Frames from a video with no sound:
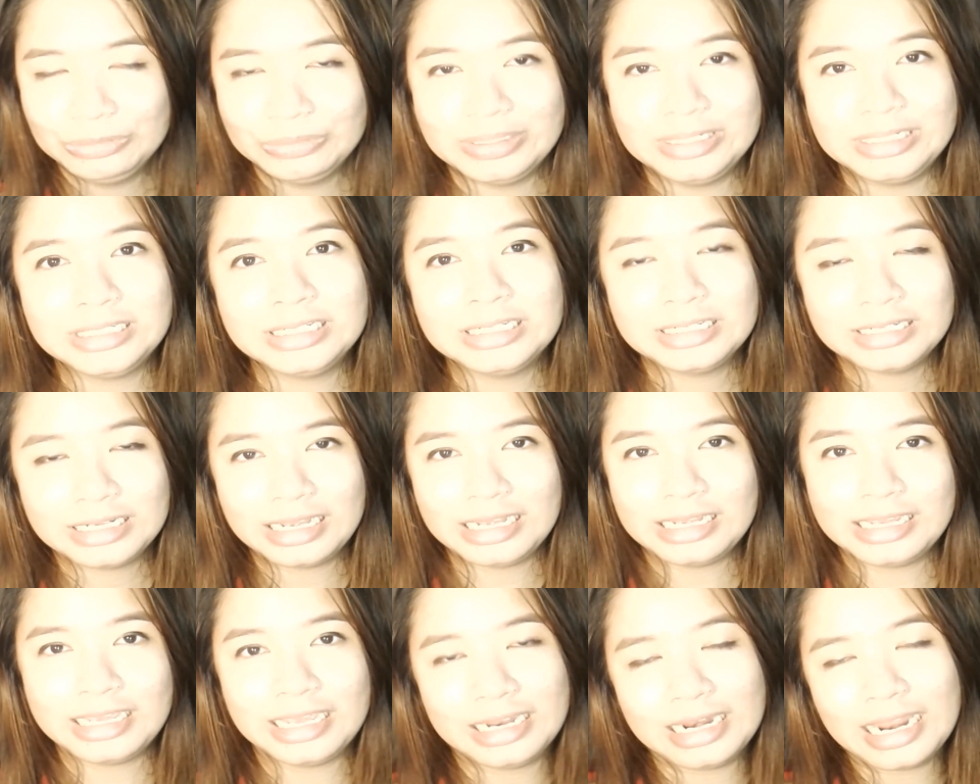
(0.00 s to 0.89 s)
Which,
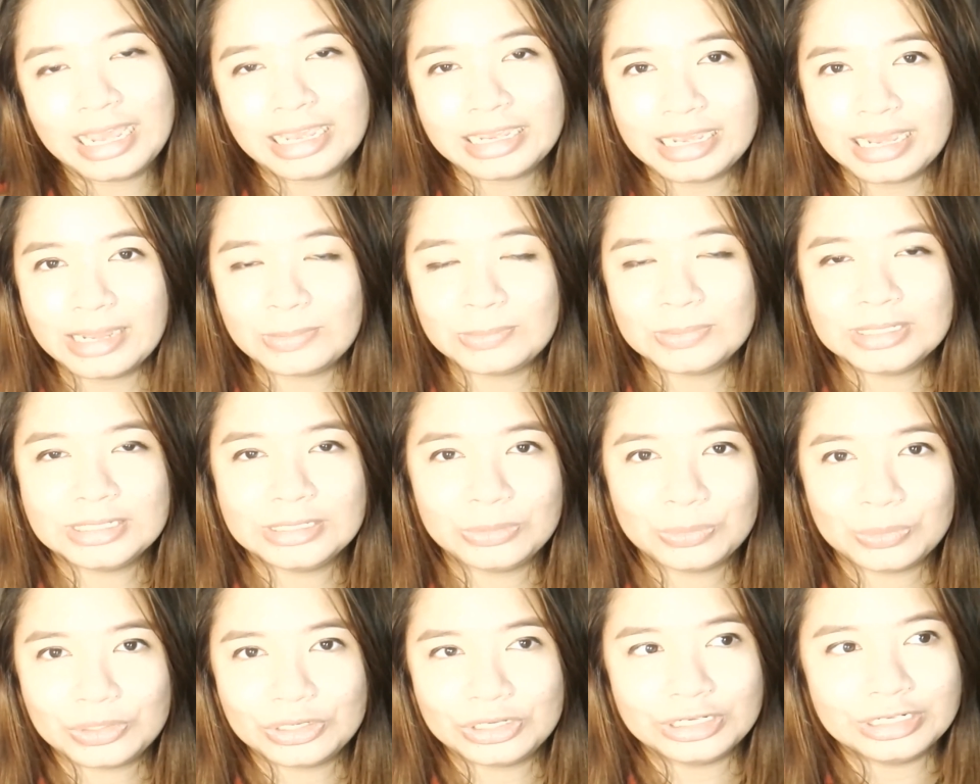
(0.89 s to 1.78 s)
again, I got
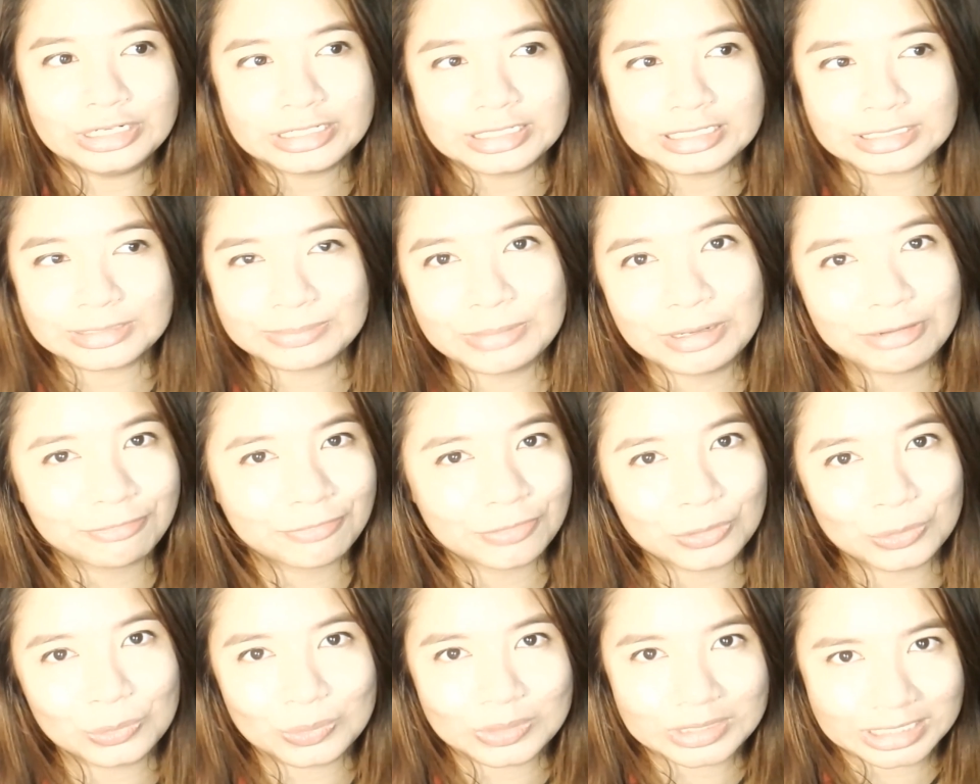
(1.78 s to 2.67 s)
really worried because my
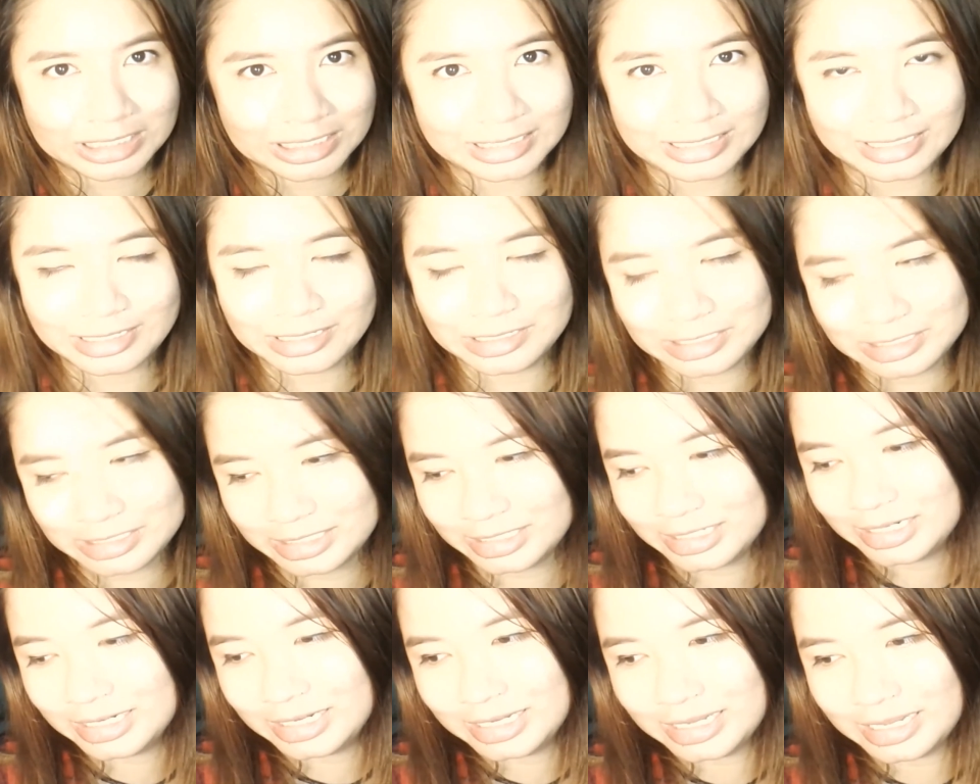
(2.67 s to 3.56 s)
phone was in there
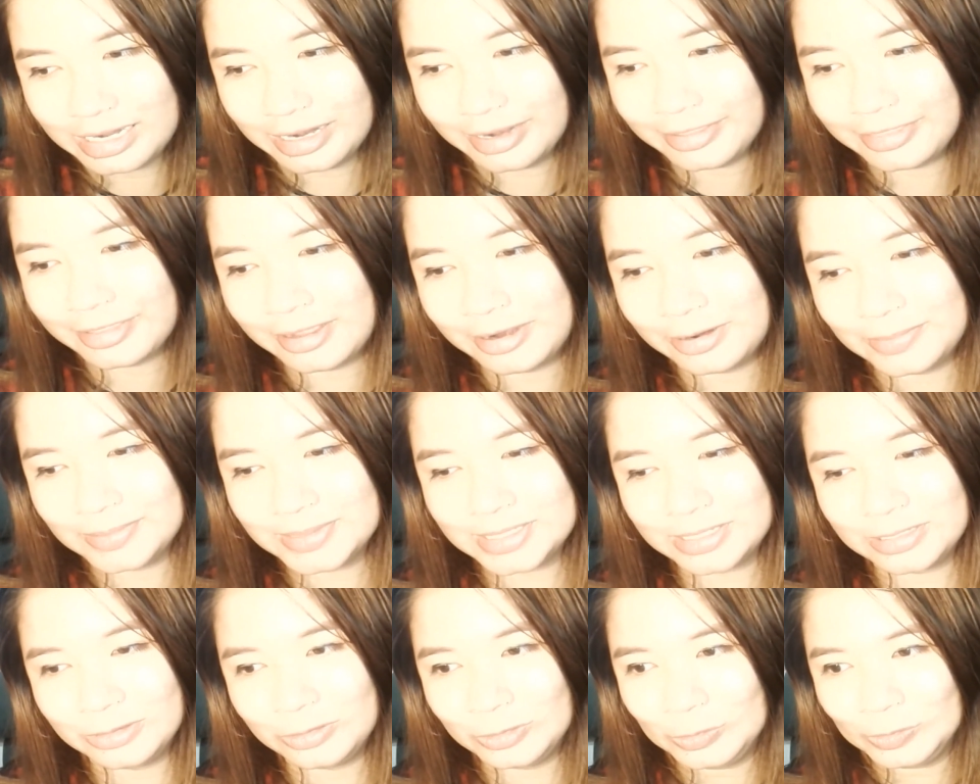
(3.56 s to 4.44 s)
and I thought I was
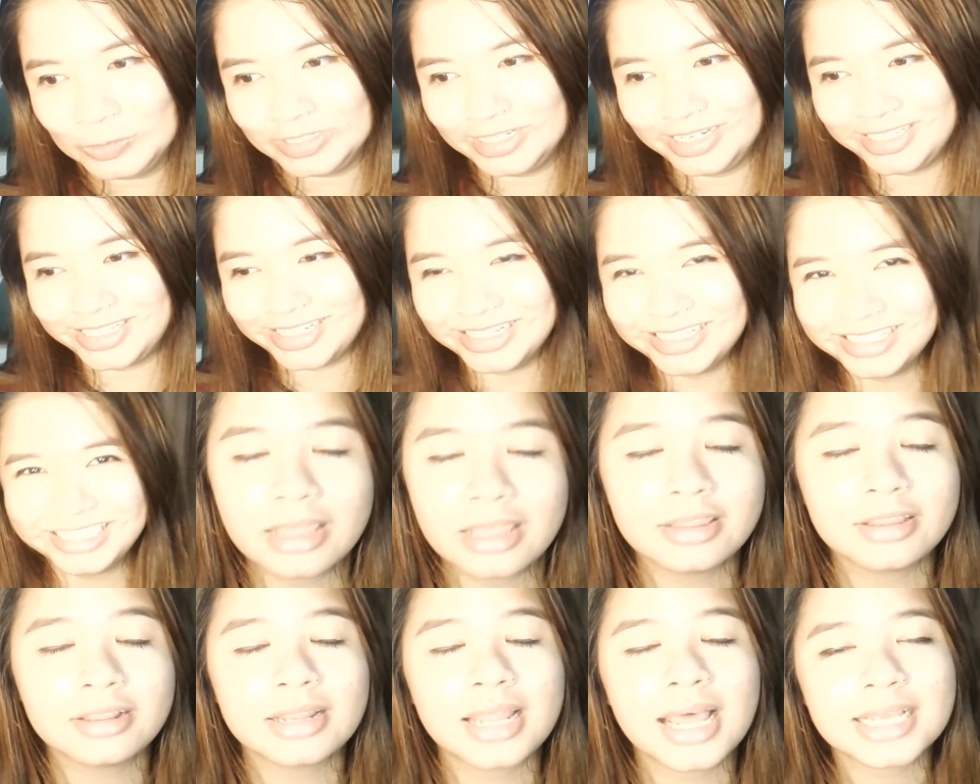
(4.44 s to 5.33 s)
gonna lose it.
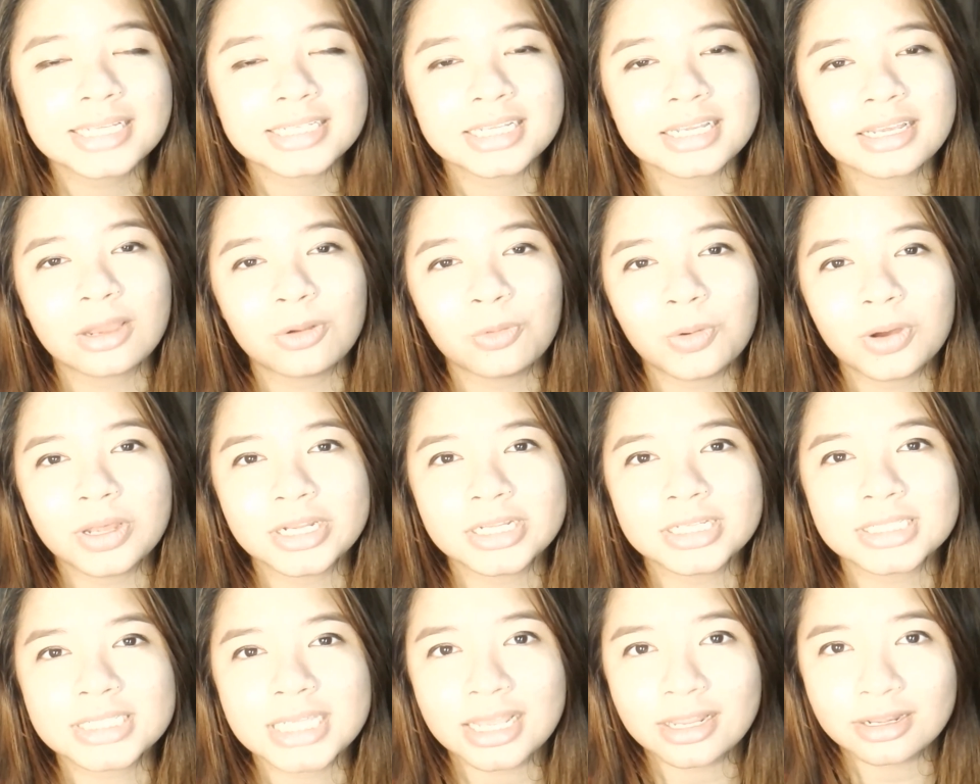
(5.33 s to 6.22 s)
And the last thing I want
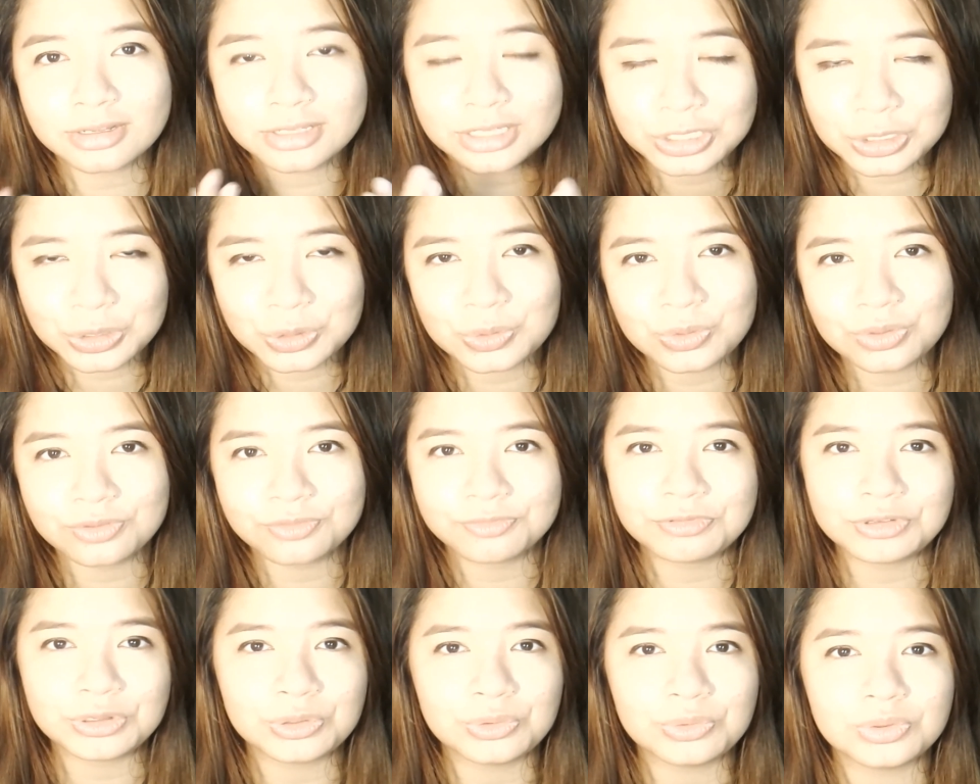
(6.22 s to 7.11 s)
to tell you, the
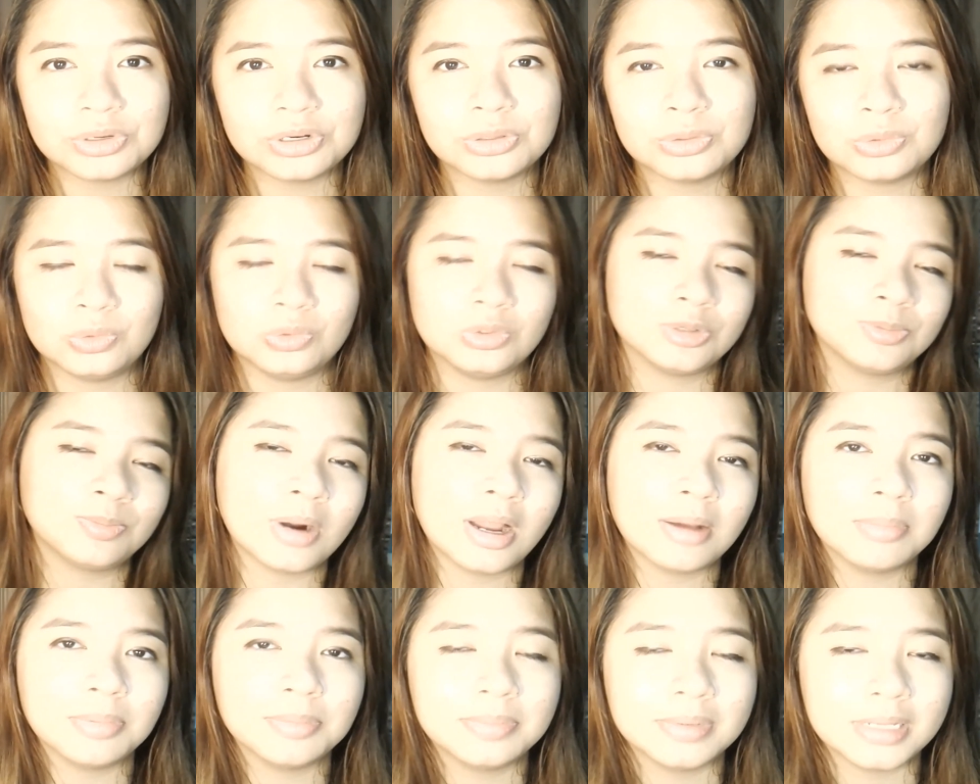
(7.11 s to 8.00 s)
viewer who's
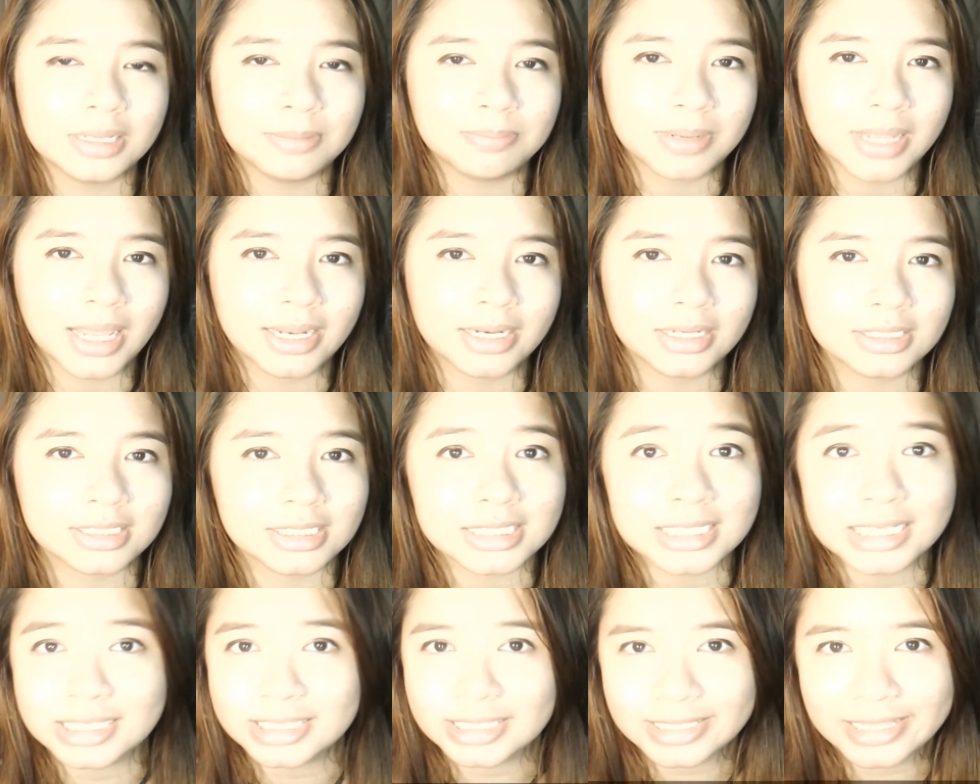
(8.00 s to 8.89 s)
probably planning to
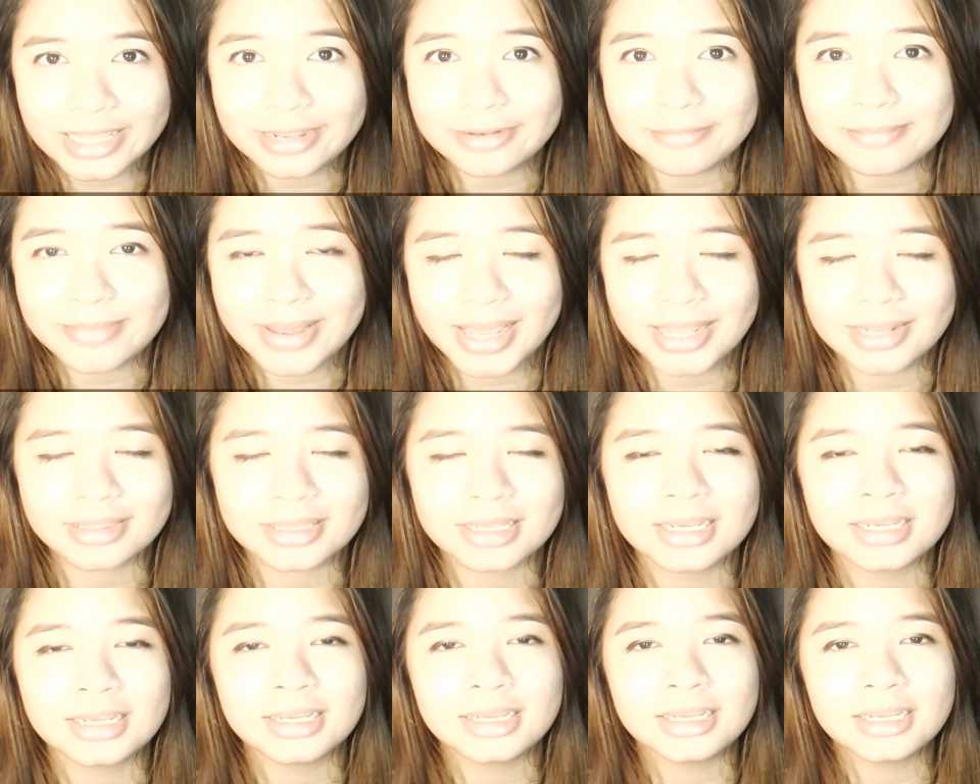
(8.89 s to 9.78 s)
take the NMAT,
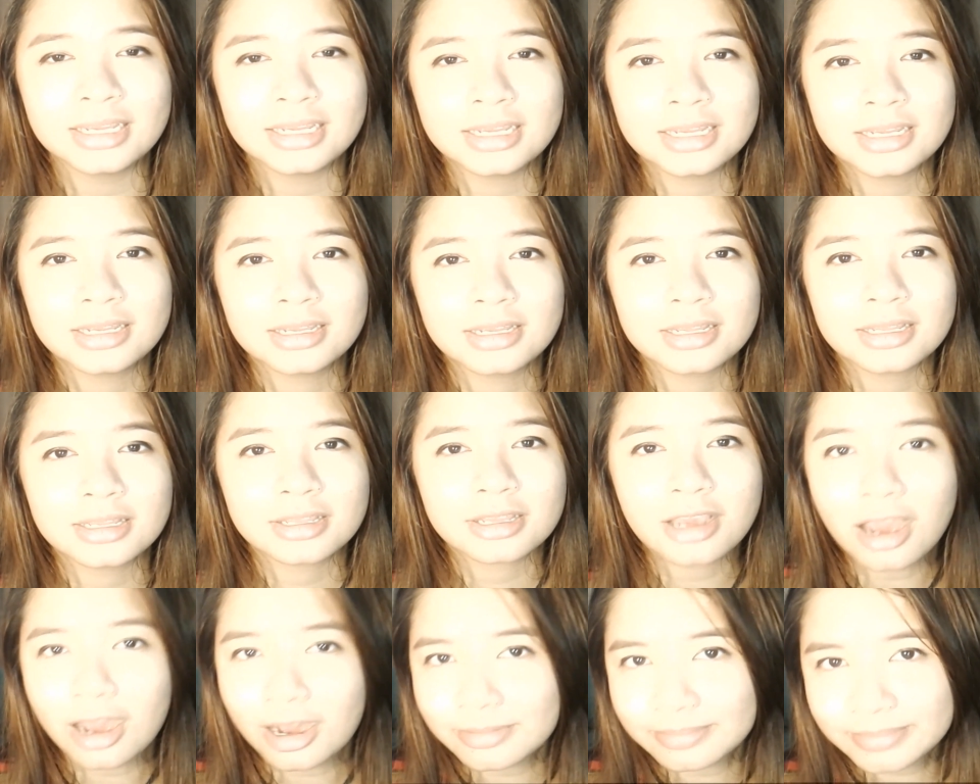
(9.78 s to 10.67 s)

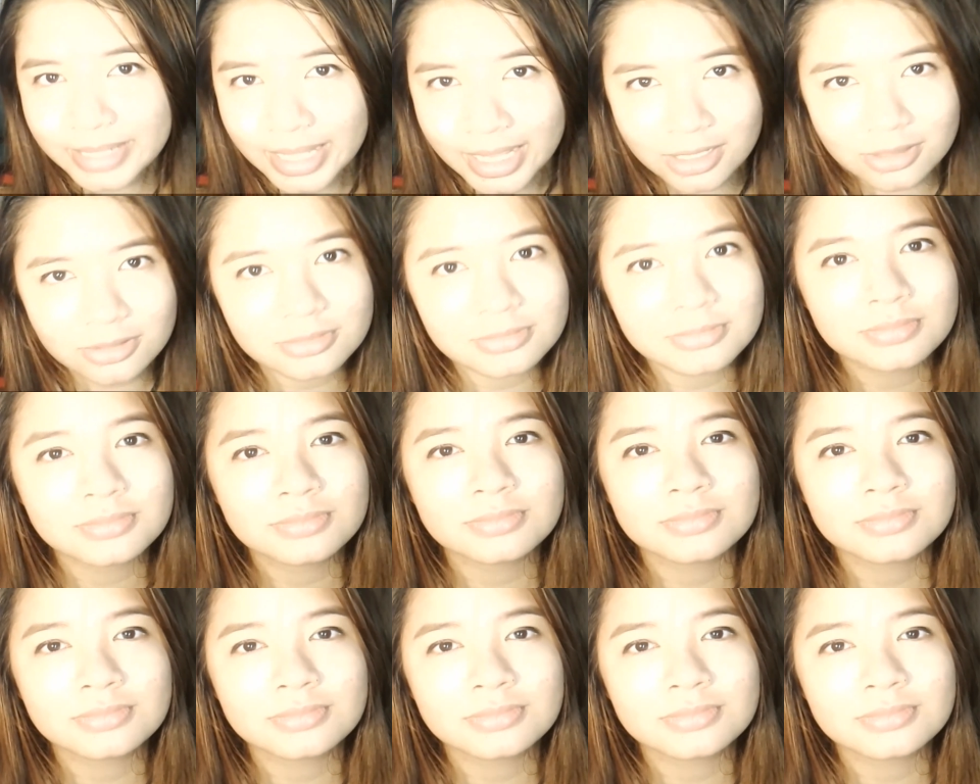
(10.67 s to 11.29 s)
calm down.